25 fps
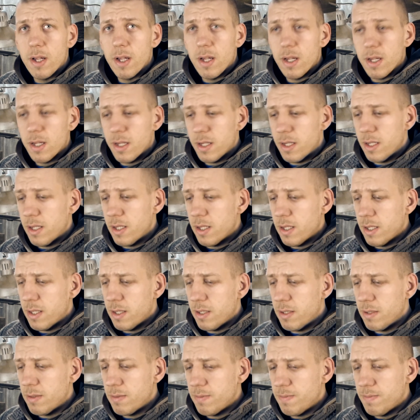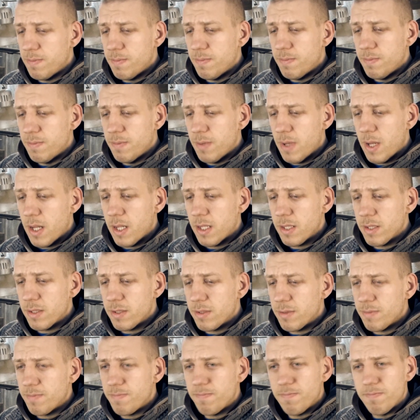
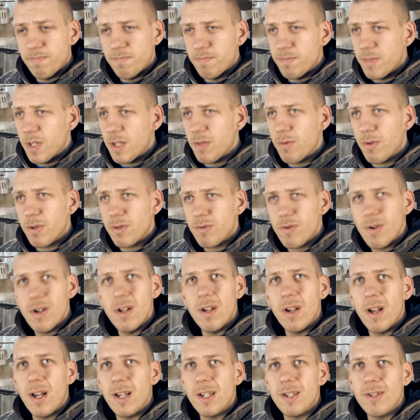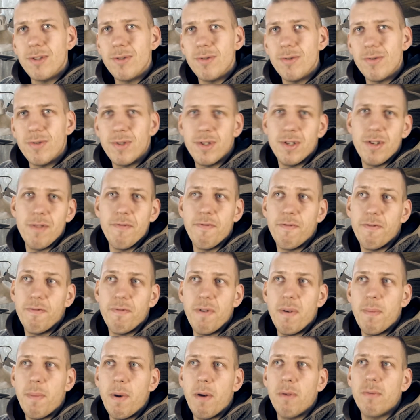And it was really nice to receive
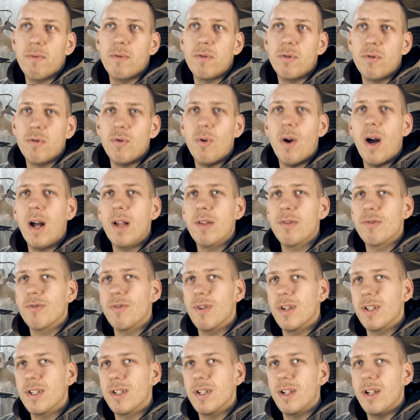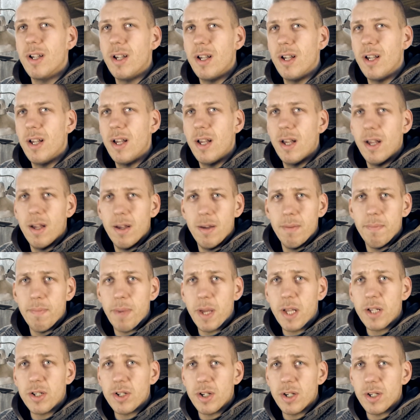about 200
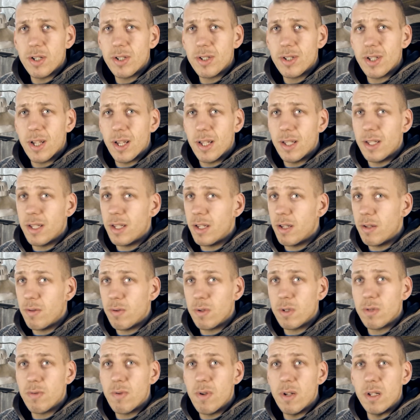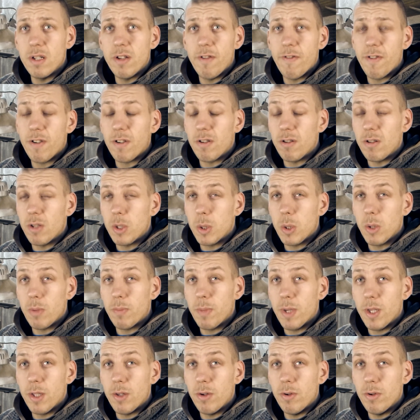pictures, and it was really difficult for
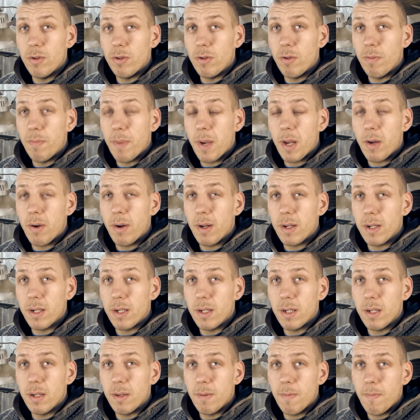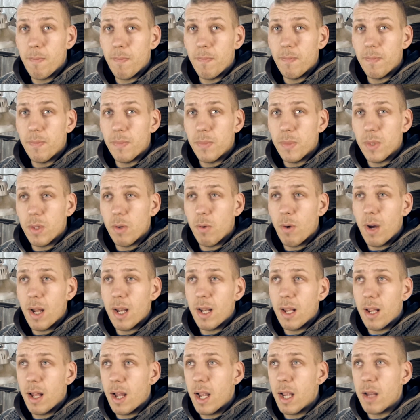me to pick on the
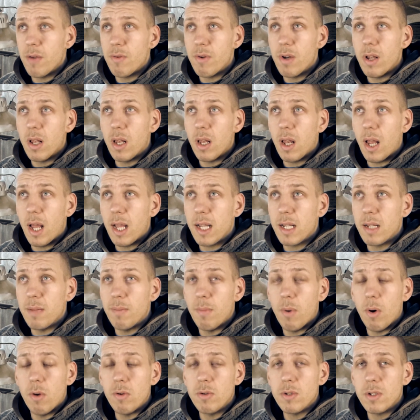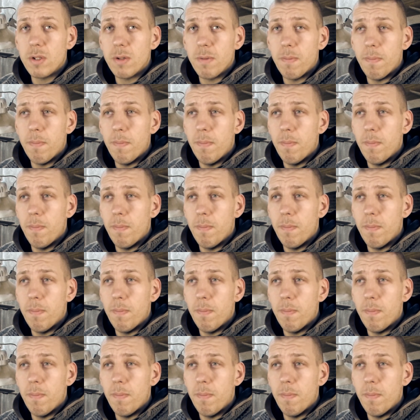one I really like the most.